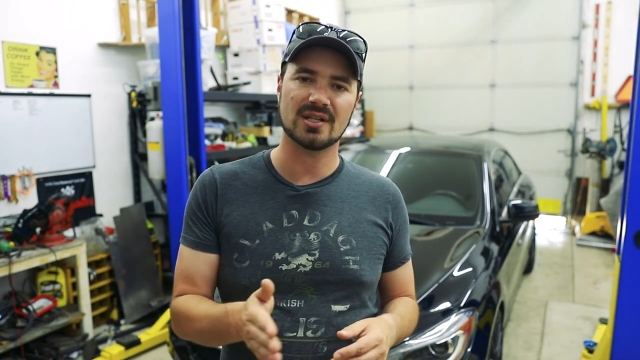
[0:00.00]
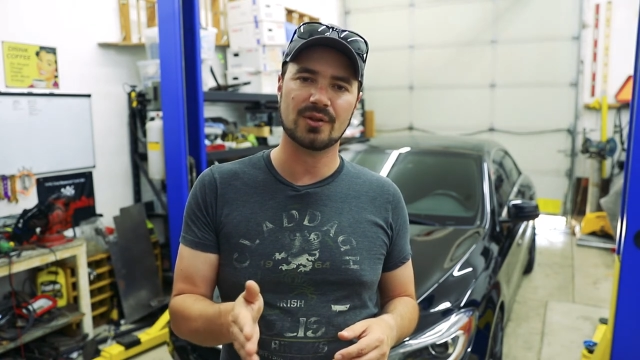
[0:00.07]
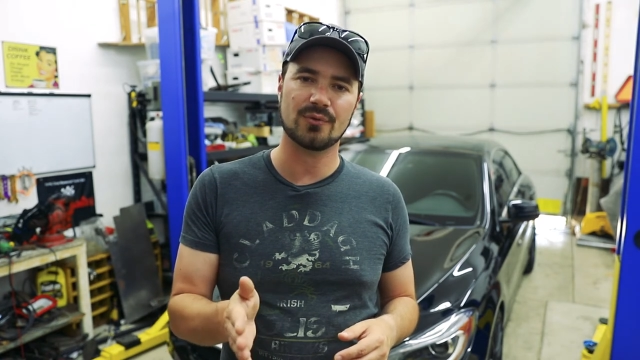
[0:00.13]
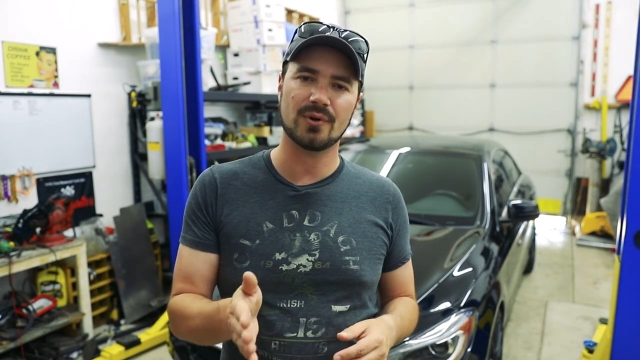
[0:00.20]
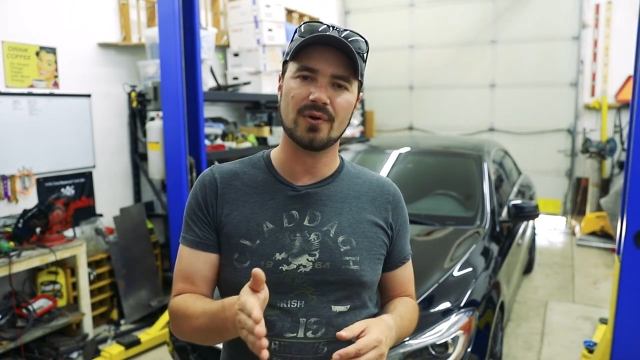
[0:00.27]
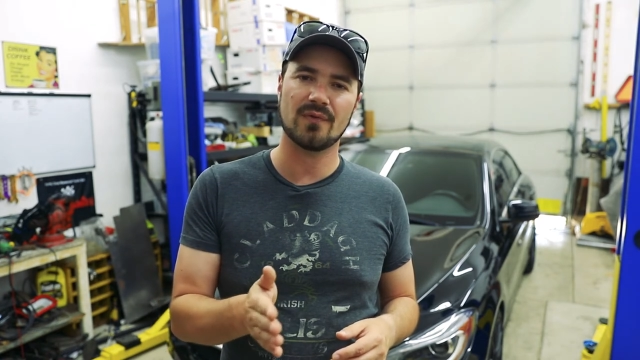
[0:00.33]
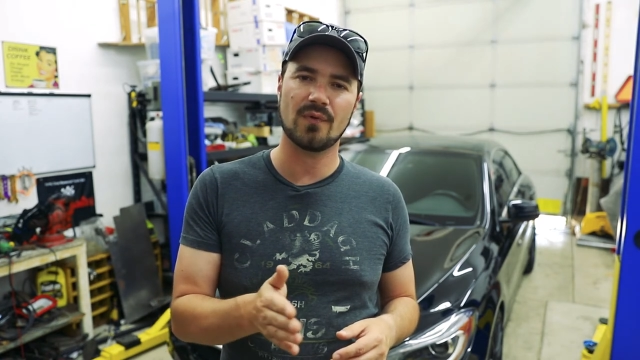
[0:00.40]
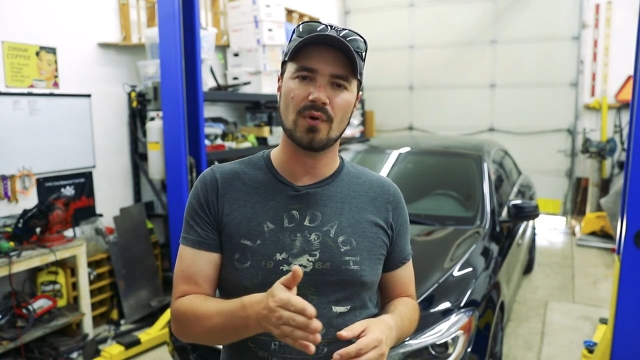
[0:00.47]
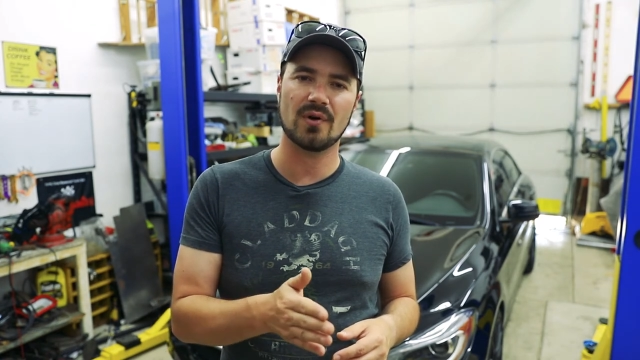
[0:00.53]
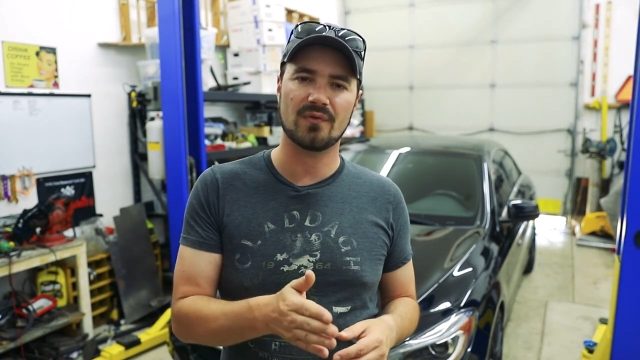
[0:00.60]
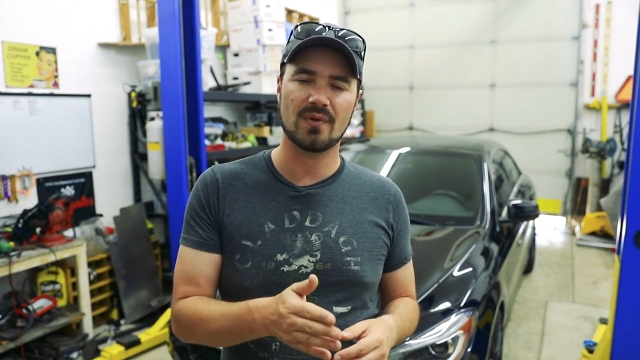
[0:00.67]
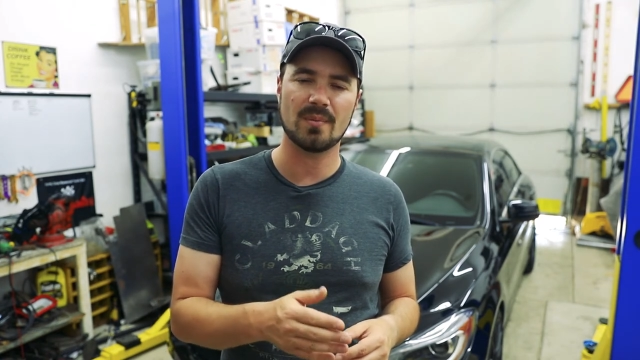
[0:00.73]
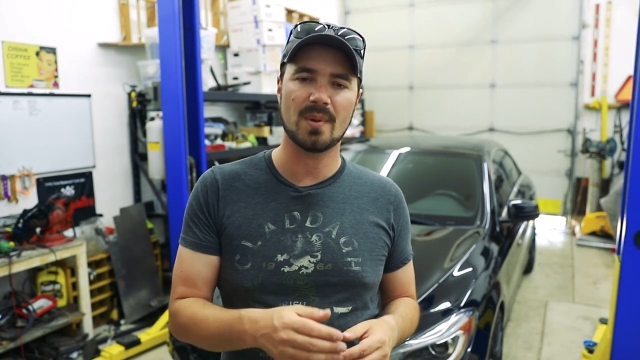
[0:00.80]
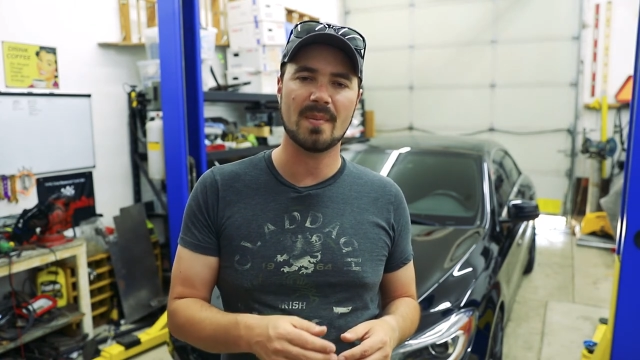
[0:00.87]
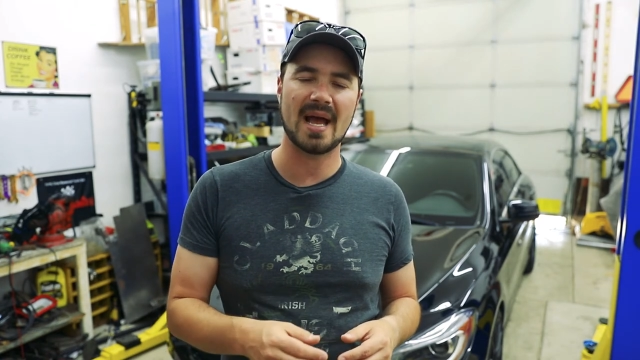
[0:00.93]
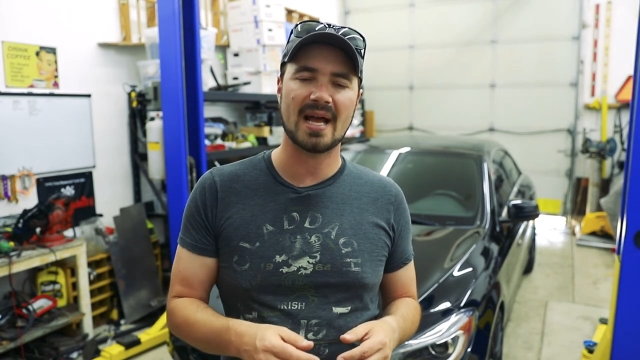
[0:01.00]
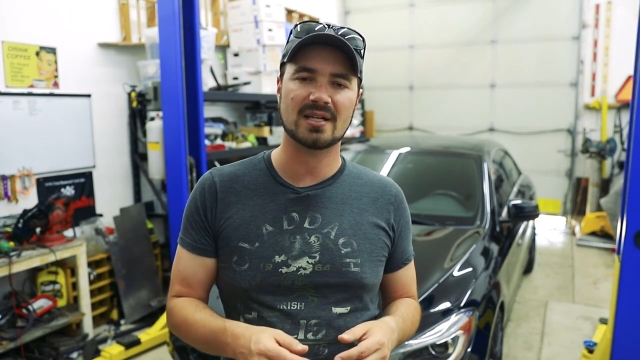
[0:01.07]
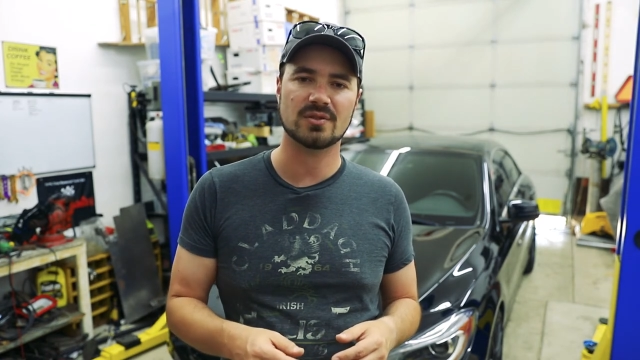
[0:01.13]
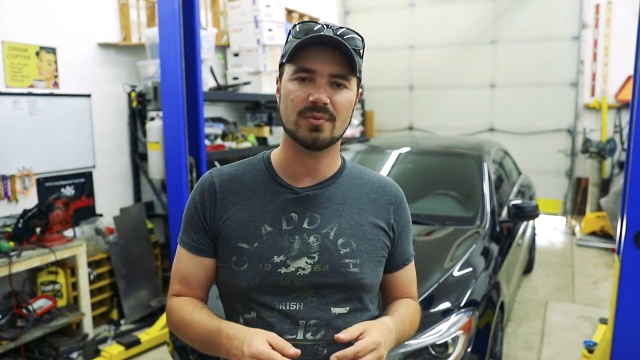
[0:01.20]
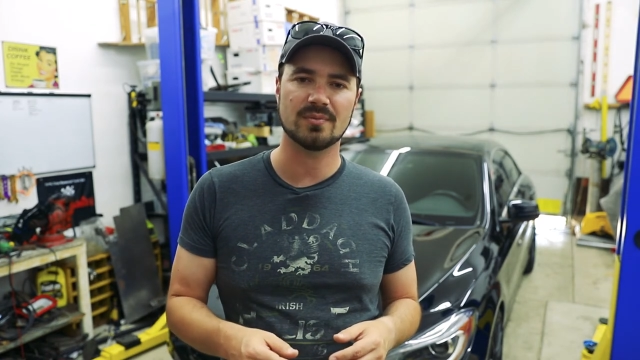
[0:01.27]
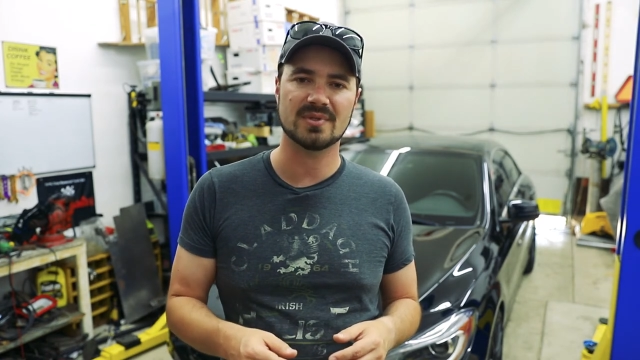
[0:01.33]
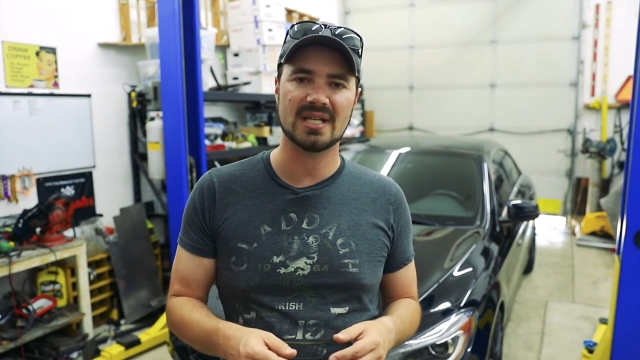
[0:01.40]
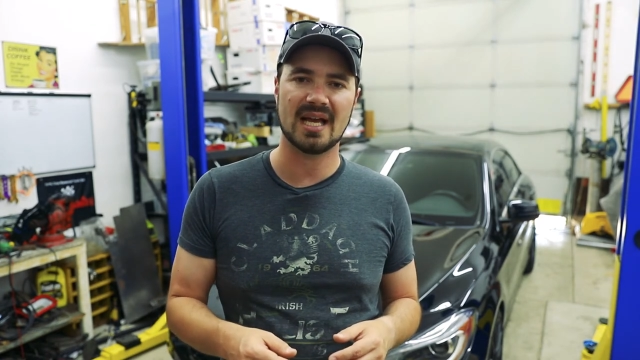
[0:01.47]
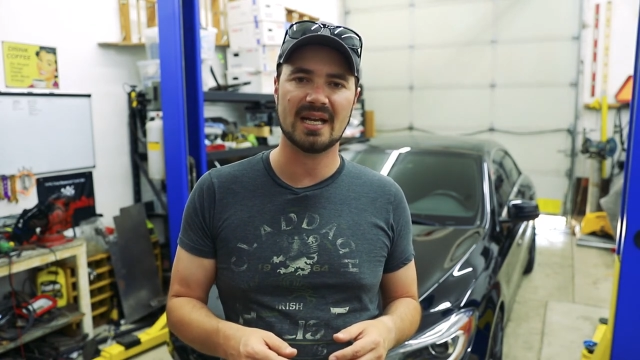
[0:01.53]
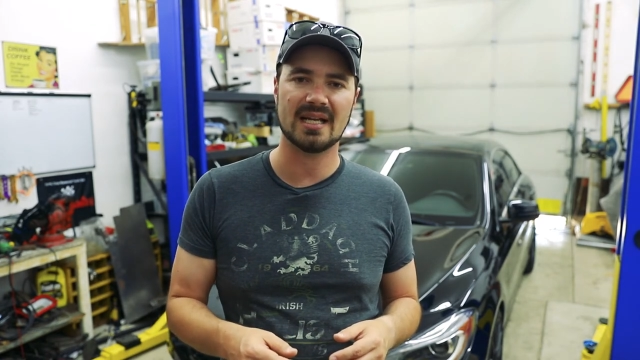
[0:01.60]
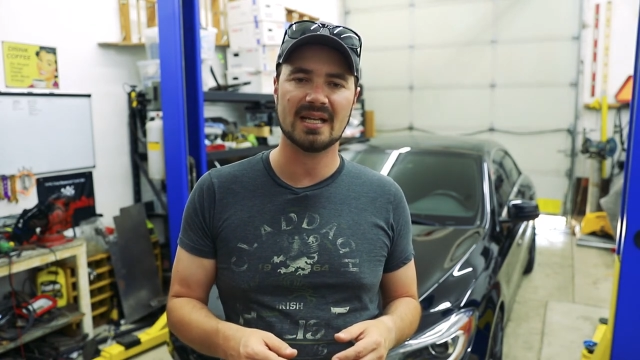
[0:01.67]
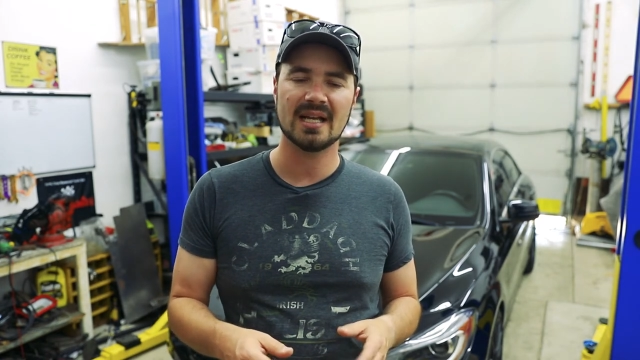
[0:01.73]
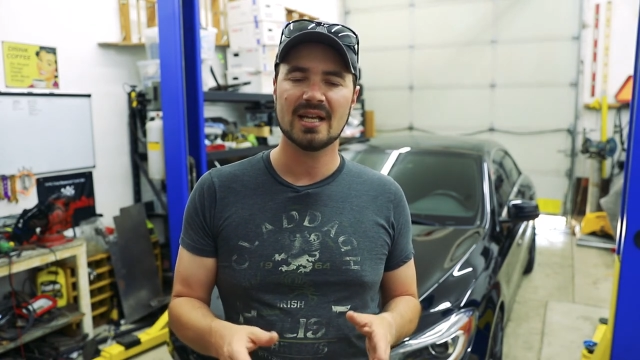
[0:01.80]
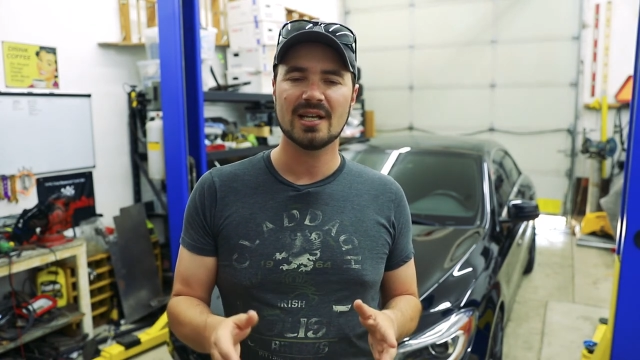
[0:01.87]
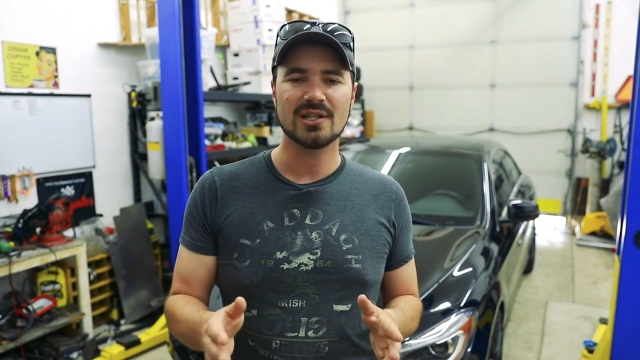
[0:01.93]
like 3 or 4 from the maximum setting,